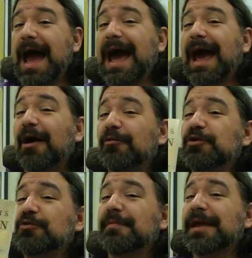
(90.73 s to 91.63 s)
How
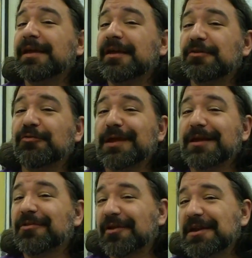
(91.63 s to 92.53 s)
do you make history
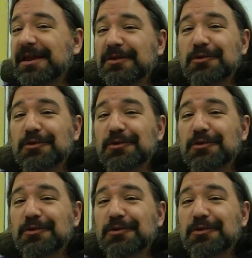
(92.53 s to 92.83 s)
exciting?